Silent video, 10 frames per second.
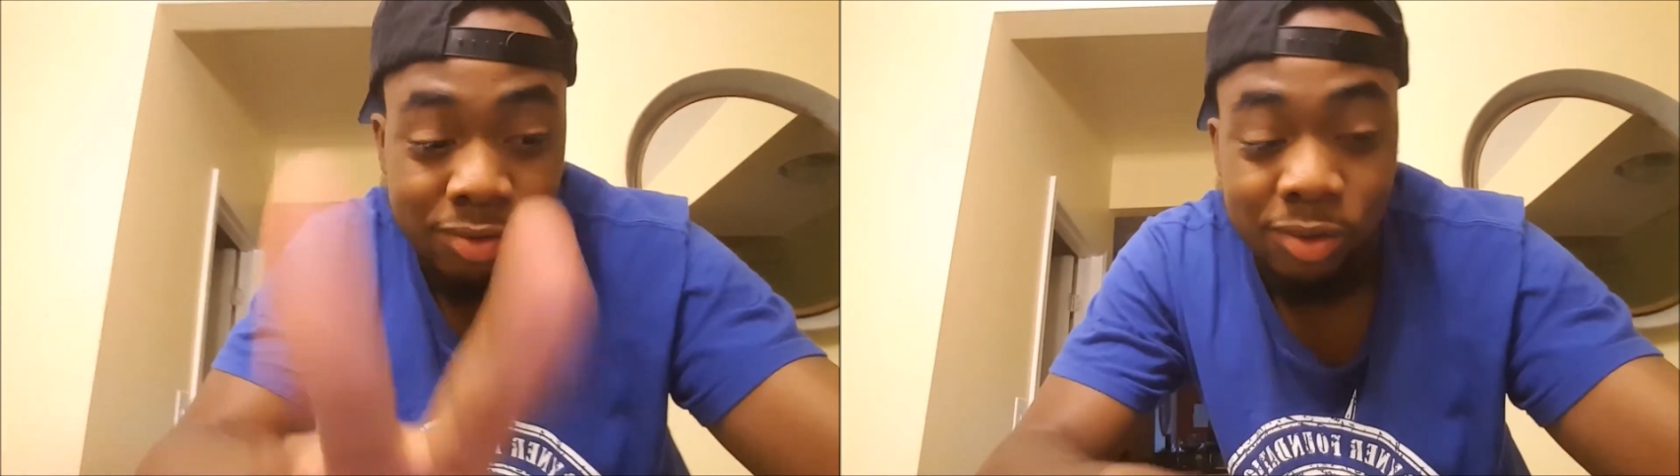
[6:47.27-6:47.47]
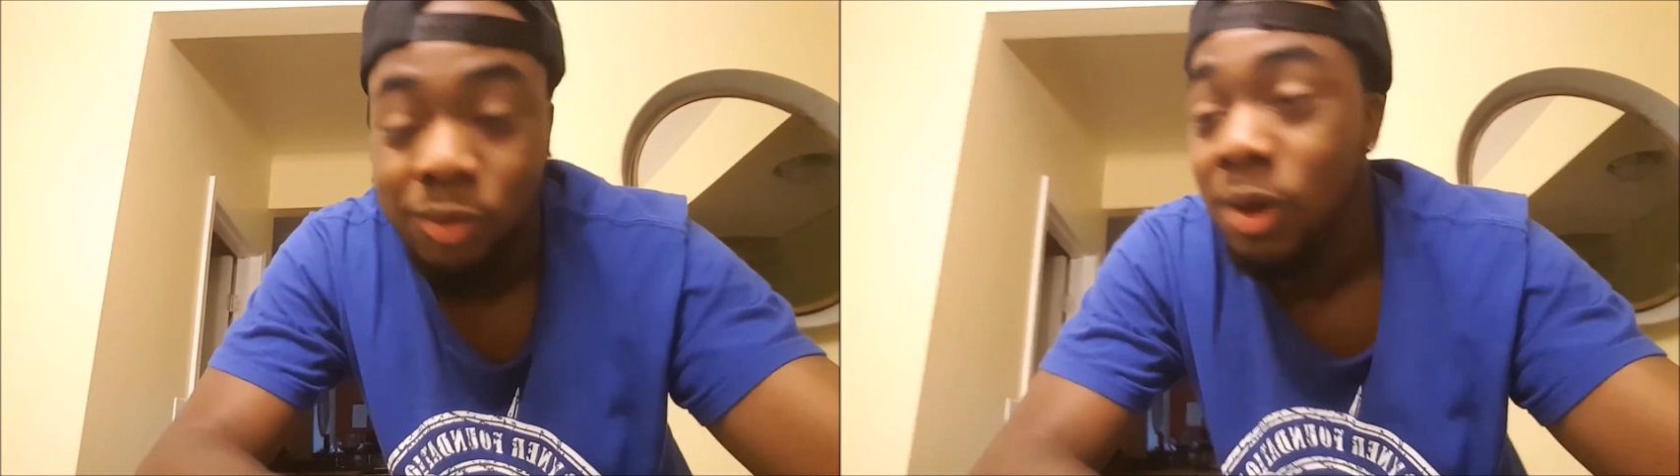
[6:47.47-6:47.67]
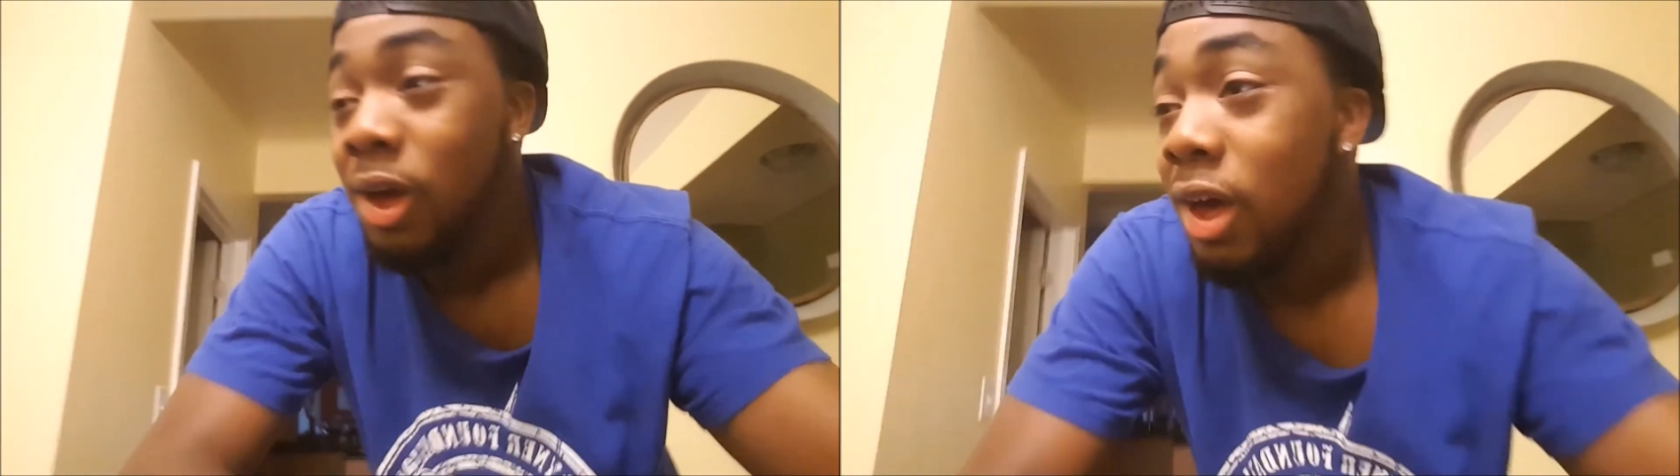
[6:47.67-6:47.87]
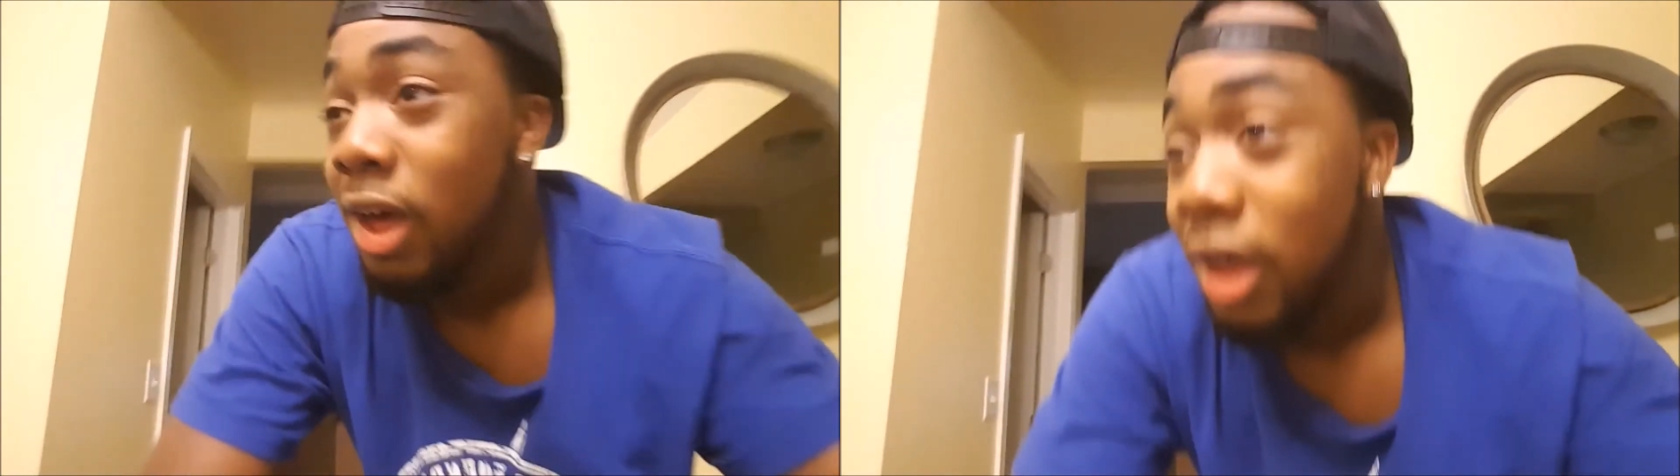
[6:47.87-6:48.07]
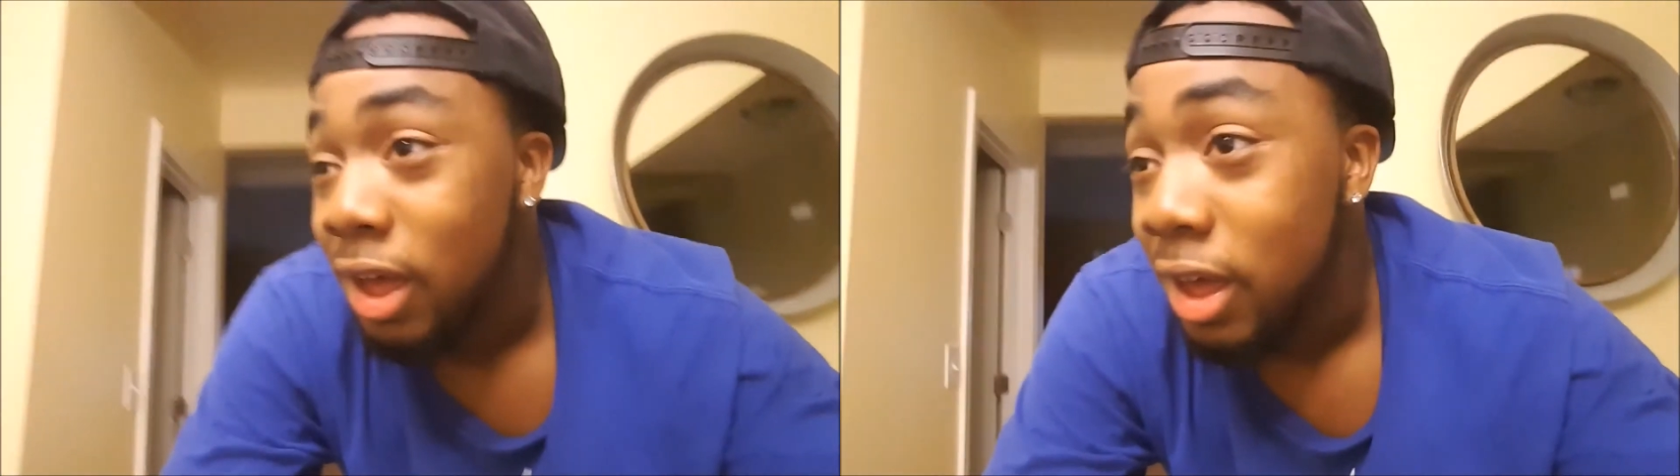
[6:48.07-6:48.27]
two.
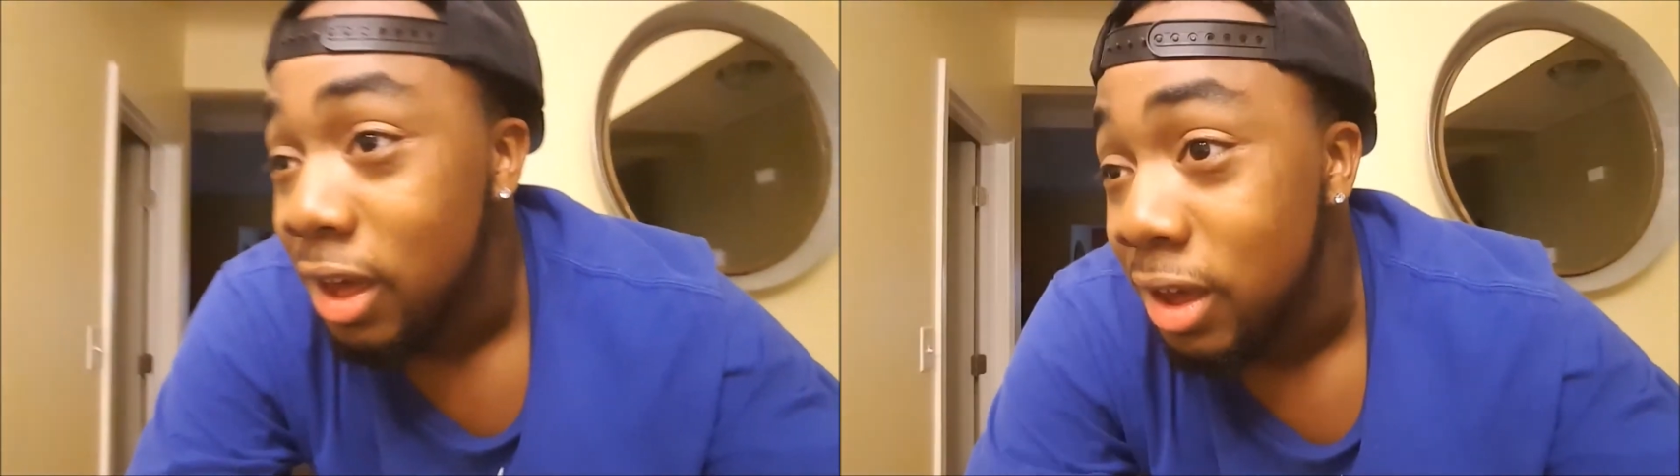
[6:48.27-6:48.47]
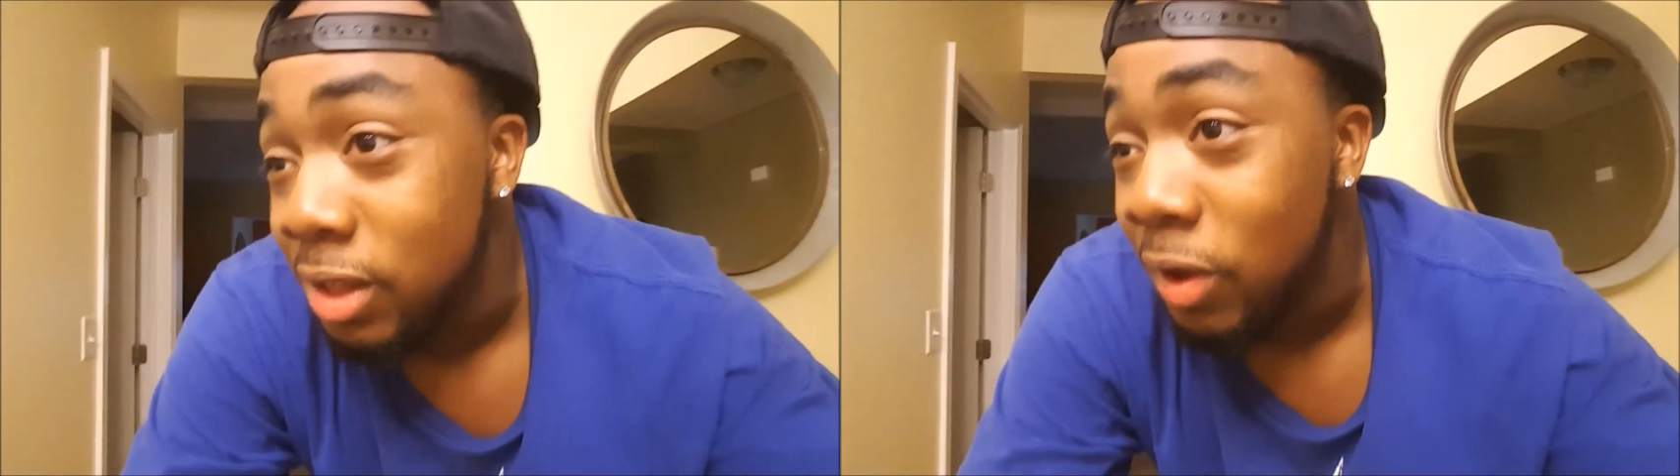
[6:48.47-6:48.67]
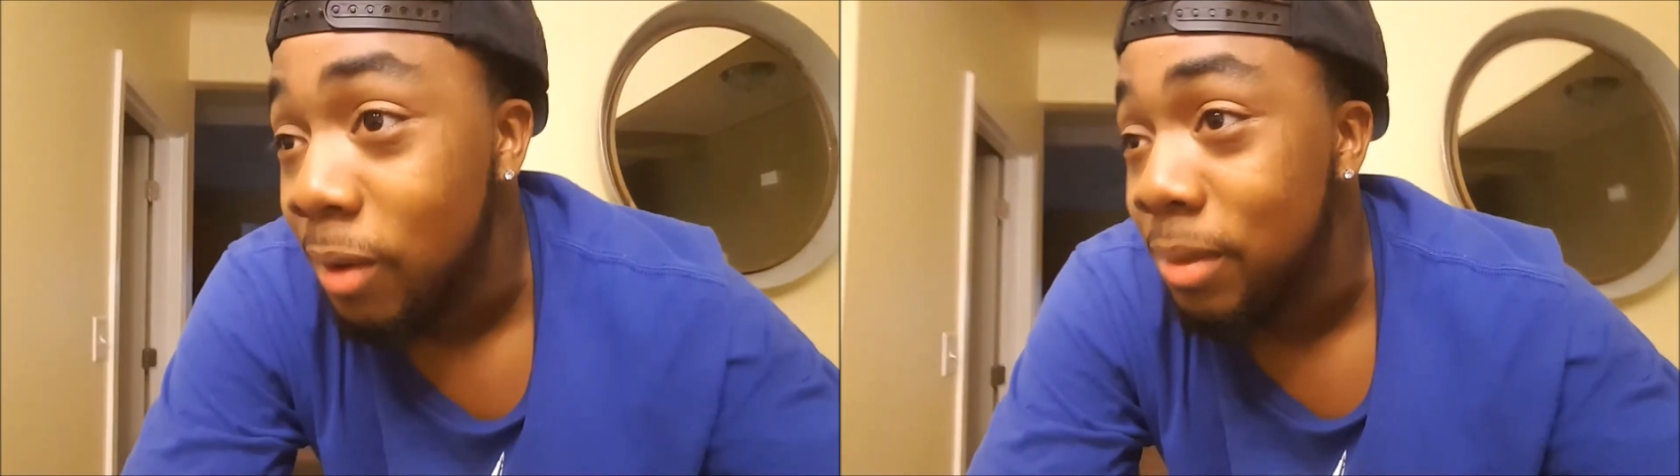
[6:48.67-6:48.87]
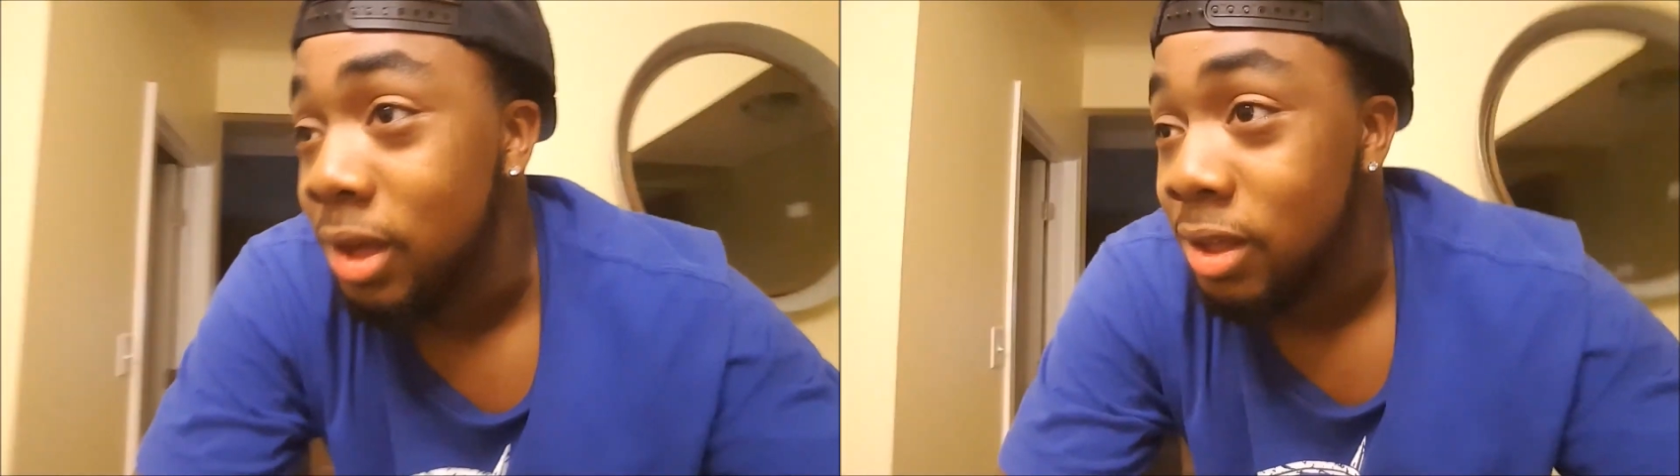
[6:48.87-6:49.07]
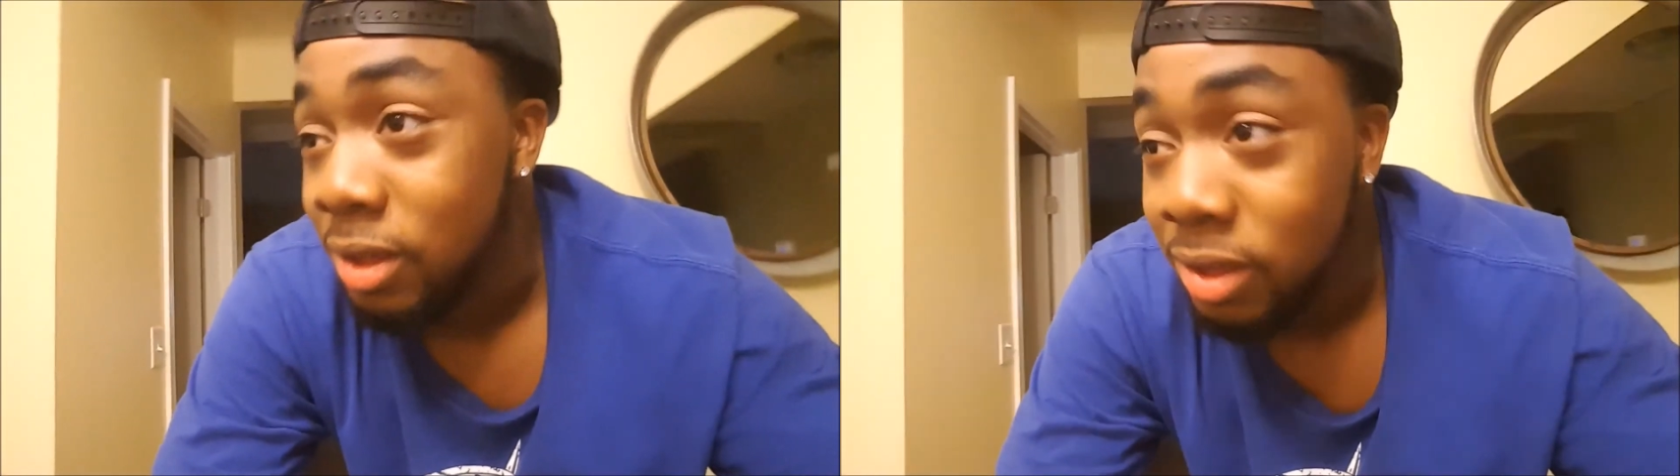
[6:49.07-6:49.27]
You know what I
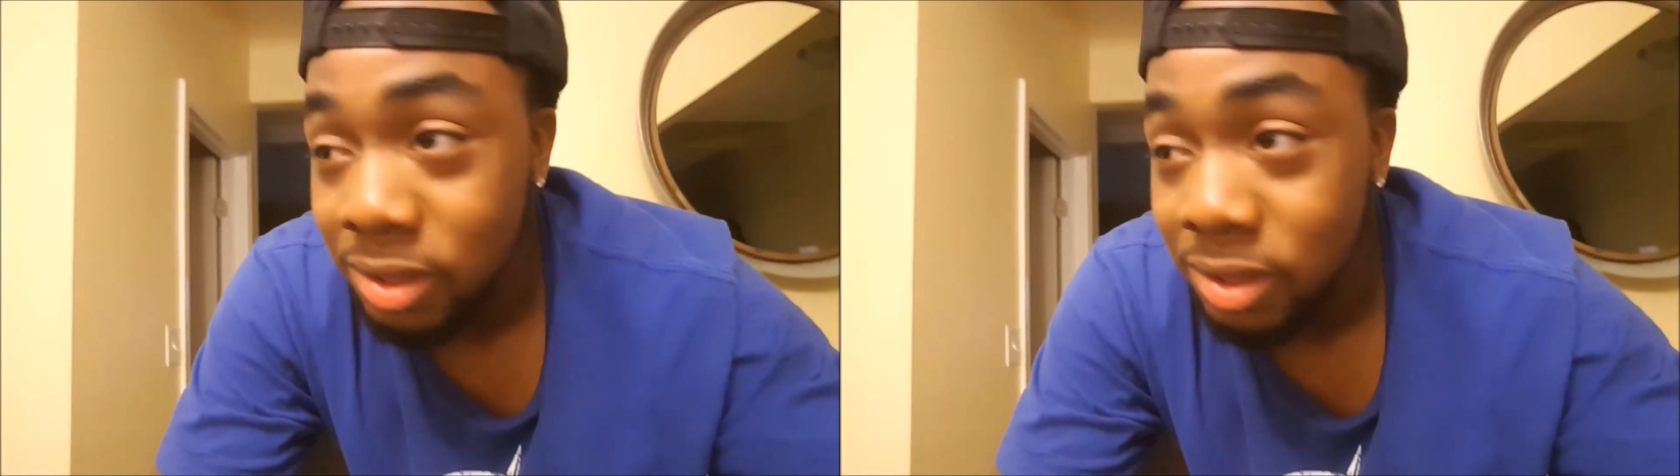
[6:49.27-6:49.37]
mean?